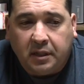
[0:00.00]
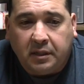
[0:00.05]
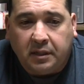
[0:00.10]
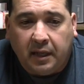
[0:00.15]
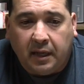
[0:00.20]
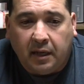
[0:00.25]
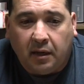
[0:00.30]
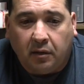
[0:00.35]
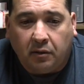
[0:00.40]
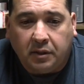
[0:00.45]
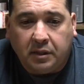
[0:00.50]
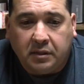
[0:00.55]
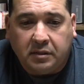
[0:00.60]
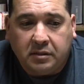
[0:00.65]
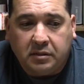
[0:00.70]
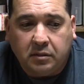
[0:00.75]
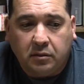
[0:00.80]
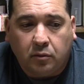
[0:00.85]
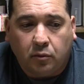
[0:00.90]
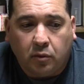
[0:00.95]
Now, he's
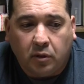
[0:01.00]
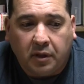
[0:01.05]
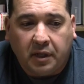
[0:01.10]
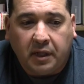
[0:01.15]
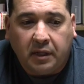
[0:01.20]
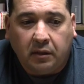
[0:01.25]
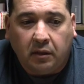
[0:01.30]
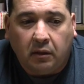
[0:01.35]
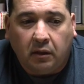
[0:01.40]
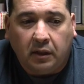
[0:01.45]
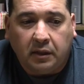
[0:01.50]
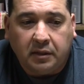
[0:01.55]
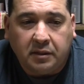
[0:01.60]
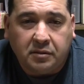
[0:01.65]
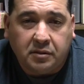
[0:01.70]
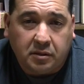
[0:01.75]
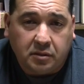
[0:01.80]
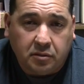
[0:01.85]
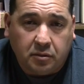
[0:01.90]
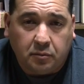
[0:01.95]
still working on
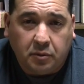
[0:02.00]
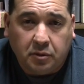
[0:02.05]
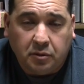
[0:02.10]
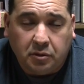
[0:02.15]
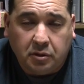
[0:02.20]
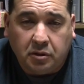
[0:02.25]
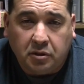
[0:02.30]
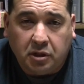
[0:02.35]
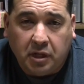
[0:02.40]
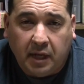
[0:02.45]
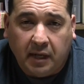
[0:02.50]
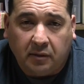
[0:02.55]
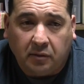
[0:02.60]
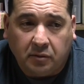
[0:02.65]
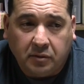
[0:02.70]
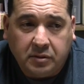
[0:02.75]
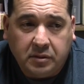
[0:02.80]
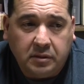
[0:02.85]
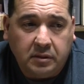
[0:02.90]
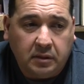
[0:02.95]
his distribution
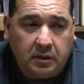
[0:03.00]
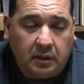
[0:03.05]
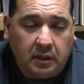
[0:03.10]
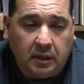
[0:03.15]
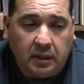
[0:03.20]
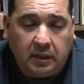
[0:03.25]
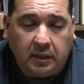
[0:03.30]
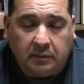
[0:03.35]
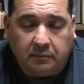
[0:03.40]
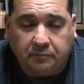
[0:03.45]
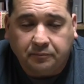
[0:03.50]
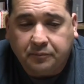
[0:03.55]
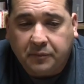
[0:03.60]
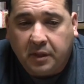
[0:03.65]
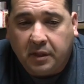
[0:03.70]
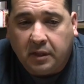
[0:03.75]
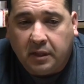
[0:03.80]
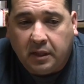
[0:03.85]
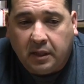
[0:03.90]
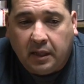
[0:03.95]
channels. Um,
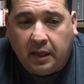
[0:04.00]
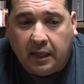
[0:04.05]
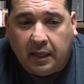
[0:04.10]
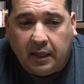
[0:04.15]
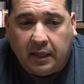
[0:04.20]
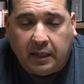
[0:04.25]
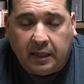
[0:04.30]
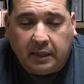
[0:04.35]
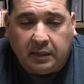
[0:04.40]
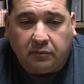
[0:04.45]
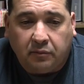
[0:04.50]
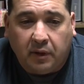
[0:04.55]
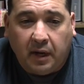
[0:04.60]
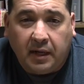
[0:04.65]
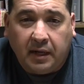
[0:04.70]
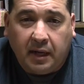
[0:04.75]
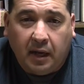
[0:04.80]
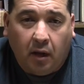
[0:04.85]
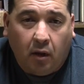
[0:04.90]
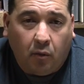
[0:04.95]
and
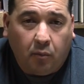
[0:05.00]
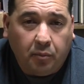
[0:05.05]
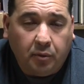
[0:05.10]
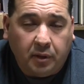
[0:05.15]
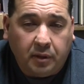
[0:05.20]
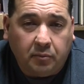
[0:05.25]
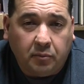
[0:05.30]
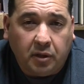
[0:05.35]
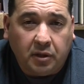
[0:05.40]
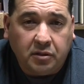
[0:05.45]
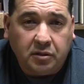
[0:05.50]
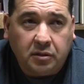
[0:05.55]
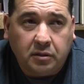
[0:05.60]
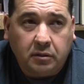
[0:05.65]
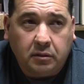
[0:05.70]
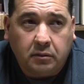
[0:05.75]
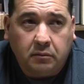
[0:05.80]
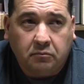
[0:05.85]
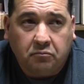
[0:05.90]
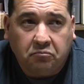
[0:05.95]
right now, pretty
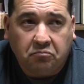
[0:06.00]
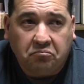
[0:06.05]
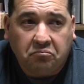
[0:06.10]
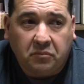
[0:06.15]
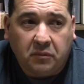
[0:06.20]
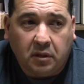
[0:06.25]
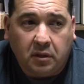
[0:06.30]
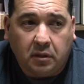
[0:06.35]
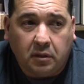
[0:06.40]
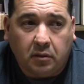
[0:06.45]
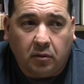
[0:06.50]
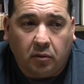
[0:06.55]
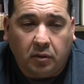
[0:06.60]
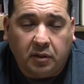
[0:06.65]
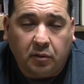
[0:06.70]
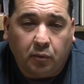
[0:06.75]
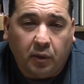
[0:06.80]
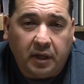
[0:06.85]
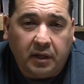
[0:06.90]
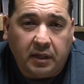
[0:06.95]
much the
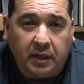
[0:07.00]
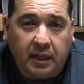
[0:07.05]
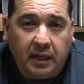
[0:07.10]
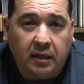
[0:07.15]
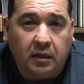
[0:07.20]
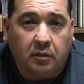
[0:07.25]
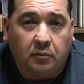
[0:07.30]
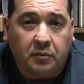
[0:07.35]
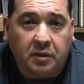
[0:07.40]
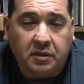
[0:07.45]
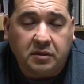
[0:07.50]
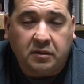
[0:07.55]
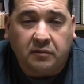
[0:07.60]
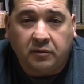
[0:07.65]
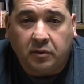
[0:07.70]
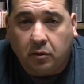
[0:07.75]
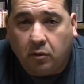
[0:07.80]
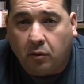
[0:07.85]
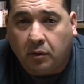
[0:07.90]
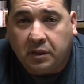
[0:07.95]
only way to get them is
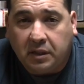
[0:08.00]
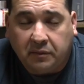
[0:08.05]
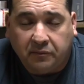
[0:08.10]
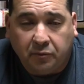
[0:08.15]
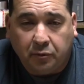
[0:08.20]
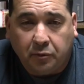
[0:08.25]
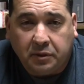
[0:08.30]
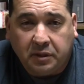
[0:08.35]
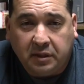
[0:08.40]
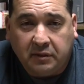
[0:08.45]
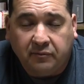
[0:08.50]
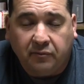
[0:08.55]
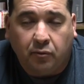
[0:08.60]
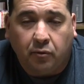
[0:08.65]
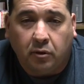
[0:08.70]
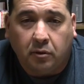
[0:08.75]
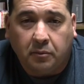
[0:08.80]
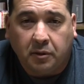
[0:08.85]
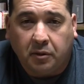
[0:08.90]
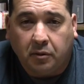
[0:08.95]
if you go on the M14
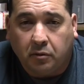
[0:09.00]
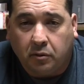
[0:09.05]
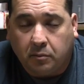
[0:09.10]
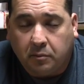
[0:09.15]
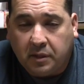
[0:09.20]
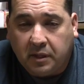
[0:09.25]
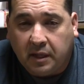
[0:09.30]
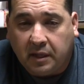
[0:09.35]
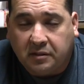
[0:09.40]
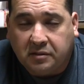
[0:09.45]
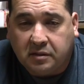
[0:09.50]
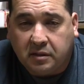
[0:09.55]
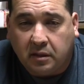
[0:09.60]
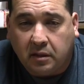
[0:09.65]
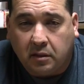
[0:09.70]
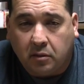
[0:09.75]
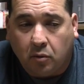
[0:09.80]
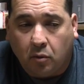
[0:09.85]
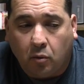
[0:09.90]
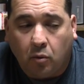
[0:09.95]
forum and go to the PX
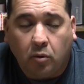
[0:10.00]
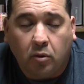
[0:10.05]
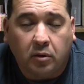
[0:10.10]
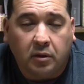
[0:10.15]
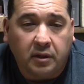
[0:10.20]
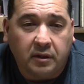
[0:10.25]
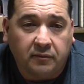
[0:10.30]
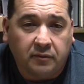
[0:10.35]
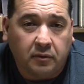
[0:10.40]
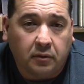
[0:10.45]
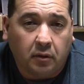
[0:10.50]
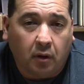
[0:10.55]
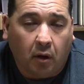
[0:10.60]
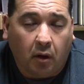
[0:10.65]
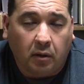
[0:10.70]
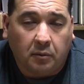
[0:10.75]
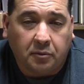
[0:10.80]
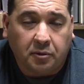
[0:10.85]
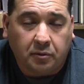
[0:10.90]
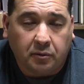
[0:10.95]
there, or if you
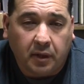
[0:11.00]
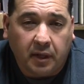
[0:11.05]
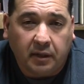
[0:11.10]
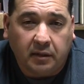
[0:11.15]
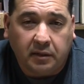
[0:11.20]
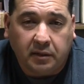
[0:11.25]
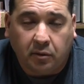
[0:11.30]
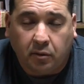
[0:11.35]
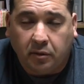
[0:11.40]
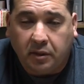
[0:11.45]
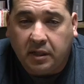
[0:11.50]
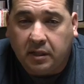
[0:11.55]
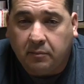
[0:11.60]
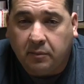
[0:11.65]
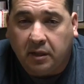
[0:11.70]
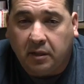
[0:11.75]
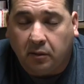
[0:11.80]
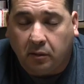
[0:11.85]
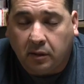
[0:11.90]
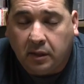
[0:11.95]
call him directly or
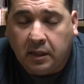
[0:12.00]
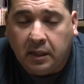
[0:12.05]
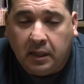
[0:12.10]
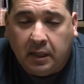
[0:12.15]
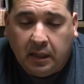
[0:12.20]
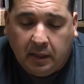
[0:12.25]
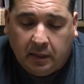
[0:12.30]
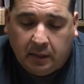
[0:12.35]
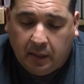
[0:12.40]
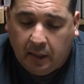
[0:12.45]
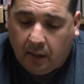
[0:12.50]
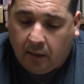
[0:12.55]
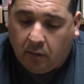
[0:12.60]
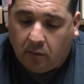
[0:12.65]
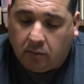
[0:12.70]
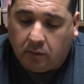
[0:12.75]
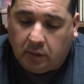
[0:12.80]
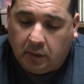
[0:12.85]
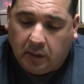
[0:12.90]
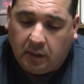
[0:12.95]
email.
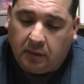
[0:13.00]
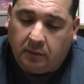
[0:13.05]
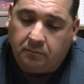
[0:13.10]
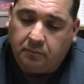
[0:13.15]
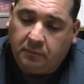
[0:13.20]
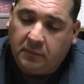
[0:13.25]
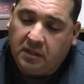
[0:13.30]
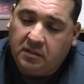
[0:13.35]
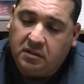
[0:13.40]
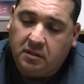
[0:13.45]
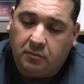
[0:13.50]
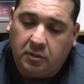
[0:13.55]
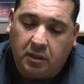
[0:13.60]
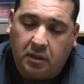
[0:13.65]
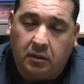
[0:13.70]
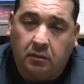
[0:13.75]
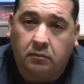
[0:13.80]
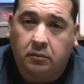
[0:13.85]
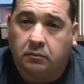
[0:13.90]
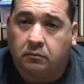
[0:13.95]
Now, um, he sent me
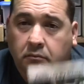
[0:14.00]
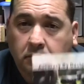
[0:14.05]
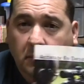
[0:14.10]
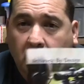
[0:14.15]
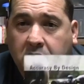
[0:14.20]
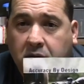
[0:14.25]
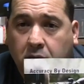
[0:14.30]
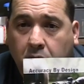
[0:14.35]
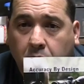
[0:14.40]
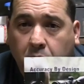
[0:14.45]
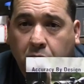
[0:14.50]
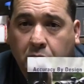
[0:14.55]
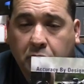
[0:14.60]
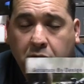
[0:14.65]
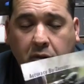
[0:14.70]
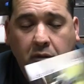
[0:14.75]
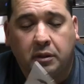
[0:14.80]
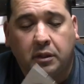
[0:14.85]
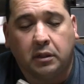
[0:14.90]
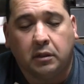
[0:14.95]
a nice little
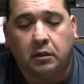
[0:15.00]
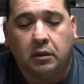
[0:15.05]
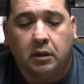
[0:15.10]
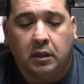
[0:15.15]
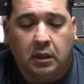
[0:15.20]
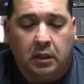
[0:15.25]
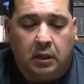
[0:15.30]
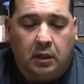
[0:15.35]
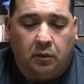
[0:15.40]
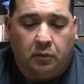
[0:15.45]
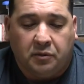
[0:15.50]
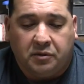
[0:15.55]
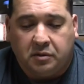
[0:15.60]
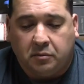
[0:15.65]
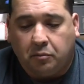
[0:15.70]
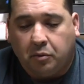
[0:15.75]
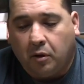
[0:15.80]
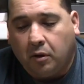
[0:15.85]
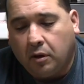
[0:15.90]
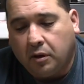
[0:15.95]
brochure here with
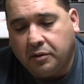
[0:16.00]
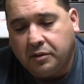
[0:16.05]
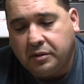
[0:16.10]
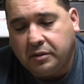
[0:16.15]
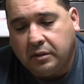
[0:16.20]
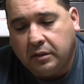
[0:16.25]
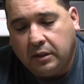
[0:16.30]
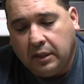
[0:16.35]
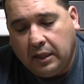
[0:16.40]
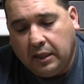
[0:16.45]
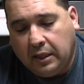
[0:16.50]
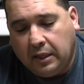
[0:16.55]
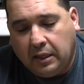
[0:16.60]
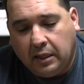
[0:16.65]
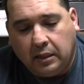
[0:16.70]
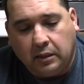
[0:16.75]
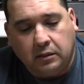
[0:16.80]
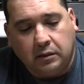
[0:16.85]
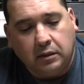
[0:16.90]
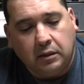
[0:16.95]
some parts,
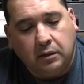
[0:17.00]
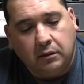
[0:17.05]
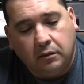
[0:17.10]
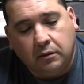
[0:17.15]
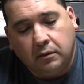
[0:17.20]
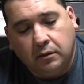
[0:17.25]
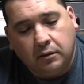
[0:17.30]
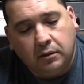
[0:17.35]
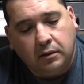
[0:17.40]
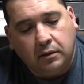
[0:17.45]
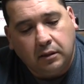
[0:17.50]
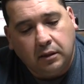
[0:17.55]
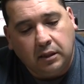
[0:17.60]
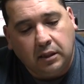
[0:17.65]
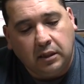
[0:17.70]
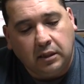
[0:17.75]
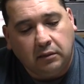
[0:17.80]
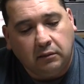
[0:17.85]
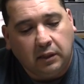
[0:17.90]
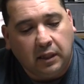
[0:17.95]
and
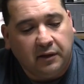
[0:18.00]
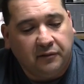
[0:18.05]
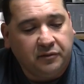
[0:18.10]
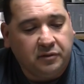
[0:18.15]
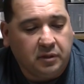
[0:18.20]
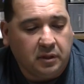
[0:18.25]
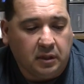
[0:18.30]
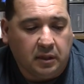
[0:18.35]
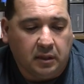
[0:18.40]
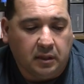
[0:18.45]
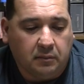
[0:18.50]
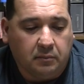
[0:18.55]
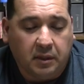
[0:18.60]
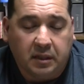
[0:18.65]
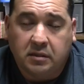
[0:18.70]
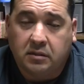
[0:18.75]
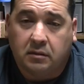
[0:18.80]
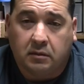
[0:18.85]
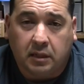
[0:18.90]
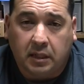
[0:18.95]
he left uh,
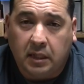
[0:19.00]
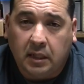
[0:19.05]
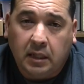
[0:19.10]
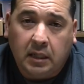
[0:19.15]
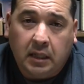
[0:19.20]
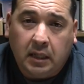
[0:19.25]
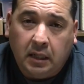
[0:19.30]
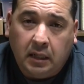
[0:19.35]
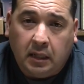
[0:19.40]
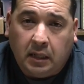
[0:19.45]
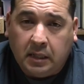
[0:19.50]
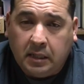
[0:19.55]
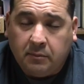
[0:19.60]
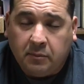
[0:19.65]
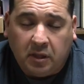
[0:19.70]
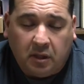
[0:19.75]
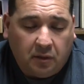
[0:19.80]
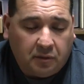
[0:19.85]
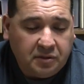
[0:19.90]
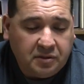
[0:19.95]
basically an
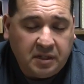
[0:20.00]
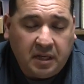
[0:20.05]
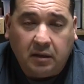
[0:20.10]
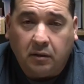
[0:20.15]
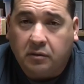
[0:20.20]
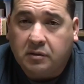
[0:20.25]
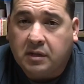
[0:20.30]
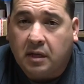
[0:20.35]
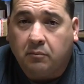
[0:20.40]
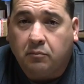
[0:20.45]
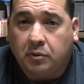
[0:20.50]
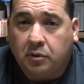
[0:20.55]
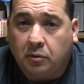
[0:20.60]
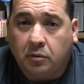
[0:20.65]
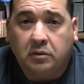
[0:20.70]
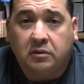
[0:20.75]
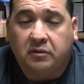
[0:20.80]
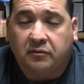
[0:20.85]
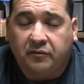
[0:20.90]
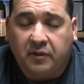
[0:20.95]
email, sales at
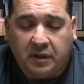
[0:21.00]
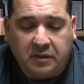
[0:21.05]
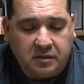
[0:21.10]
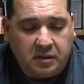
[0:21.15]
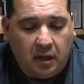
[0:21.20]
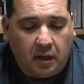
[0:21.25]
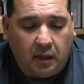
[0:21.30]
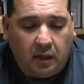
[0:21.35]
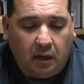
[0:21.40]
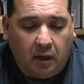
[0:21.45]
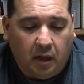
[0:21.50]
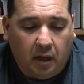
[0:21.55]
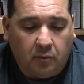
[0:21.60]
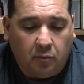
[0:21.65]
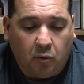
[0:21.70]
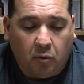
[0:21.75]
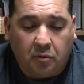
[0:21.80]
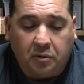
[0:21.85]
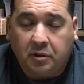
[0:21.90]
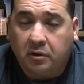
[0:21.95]

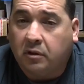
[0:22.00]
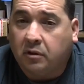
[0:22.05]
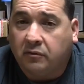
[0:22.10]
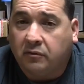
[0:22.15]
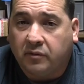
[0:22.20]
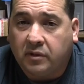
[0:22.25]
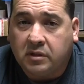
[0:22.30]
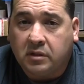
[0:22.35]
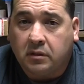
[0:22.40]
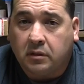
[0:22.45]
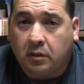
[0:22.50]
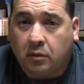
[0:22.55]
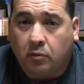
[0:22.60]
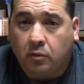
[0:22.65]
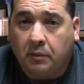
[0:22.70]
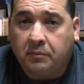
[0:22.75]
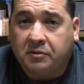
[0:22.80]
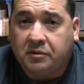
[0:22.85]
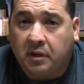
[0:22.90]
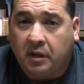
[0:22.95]
buladefense.com, or you visit their
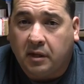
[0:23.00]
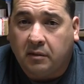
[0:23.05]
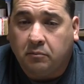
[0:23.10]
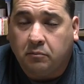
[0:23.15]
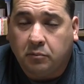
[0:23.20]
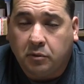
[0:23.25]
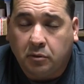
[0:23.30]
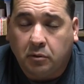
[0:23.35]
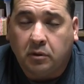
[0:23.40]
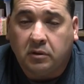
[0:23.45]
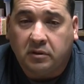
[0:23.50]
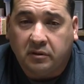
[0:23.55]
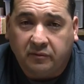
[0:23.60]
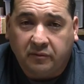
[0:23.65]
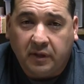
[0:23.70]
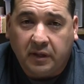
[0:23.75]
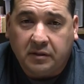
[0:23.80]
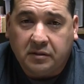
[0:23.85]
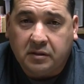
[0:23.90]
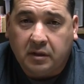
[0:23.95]
website,
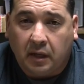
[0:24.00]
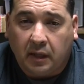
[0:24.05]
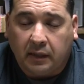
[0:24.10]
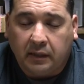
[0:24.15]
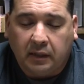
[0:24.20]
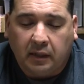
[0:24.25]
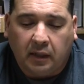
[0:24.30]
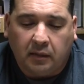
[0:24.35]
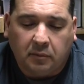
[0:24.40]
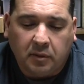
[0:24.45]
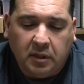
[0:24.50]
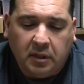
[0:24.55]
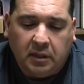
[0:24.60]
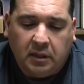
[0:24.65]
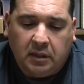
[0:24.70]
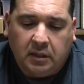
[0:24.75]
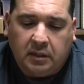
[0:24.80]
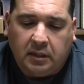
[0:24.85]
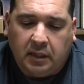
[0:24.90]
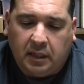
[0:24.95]
buladefense.com.
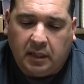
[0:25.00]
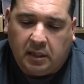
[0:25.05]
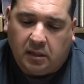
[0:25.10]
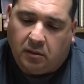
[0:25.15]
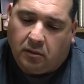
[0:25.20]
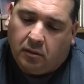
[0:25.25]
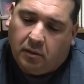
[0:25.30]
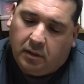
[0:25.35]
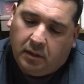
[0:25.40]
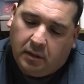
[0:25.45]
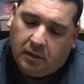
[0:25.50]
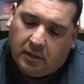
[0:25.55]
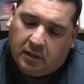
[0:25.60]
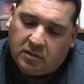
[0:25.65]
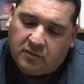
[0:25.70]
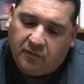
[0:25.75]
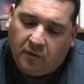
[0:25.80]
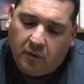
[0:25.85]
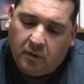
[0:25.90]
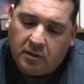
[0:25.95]
Now,
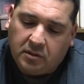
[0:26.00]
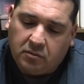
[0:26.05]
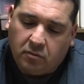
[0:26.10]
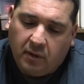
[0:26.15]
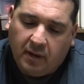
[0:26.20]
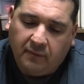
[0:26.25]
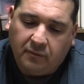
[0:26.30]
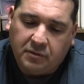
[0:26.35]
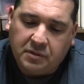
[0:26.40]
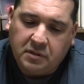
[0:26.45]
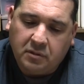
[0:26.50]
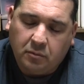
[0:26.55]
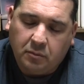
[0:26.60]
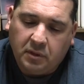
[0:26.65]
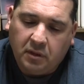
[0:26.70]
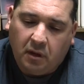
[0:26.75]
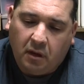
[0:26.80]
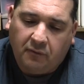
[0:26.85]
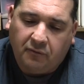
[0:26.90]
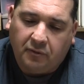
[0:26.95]
as far as rifles, they'll
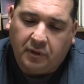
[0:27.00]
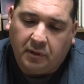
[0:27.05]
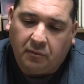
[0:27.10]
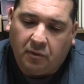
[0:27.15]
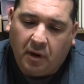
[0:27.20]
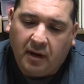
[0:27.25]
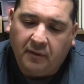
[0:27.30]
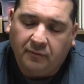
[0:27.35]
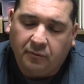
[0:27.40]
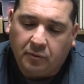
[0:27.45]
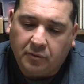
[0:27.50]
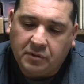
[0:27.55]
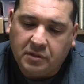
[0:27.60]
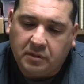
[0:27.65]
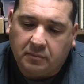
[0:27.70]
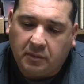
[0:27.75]
be offering rifles.